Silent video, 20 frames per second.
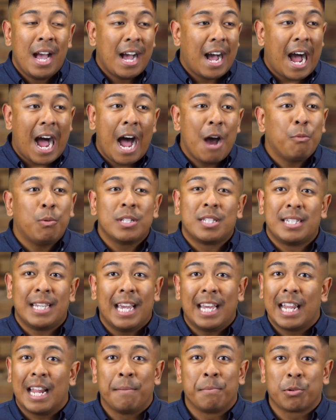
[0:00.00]
I would say
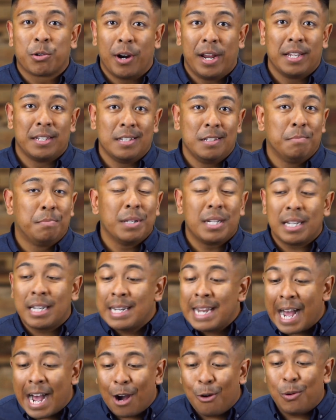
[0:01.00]
that I'm crazy. But
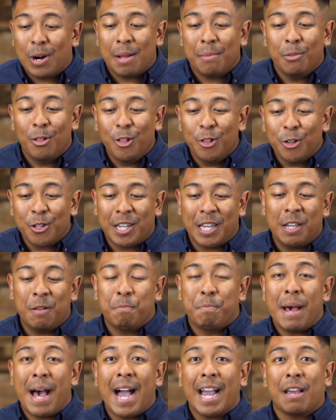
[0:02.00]
now when I'm looking
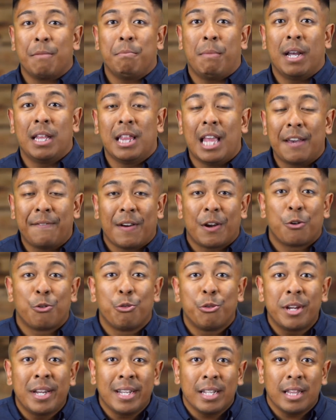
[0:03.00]
back at my life, I
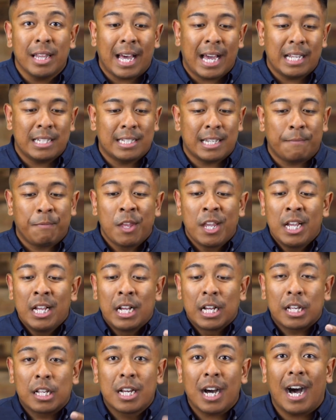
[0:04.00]
realize that
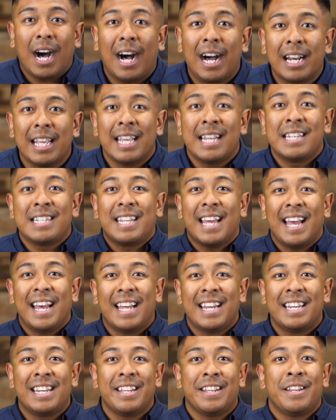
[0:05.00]
God
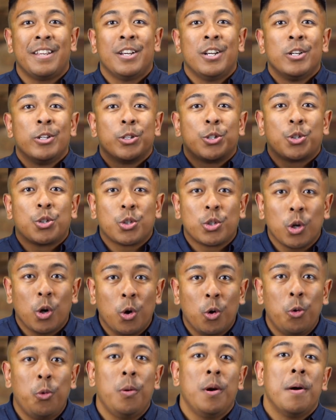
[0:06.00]
intended
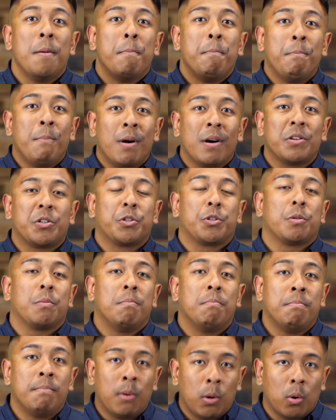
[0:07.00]
so much
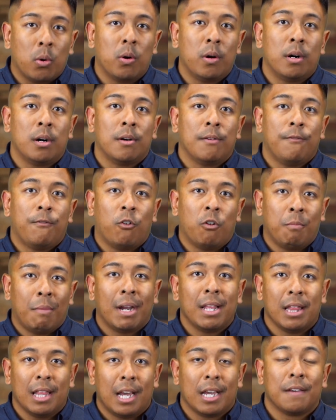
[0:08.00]
more for my
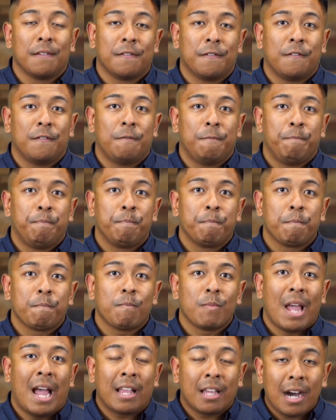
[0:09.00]
life.
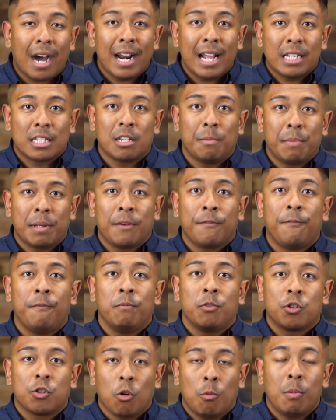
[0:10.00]
And God has something
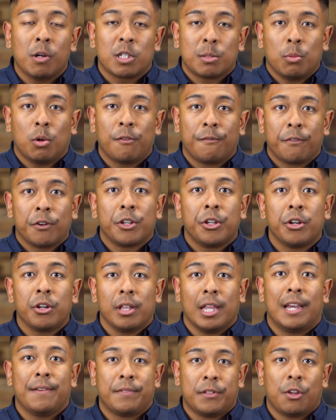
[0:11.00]
so much more for your
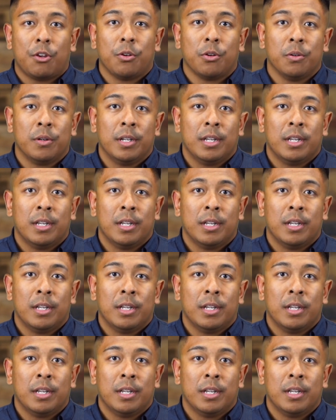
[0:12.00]
life too.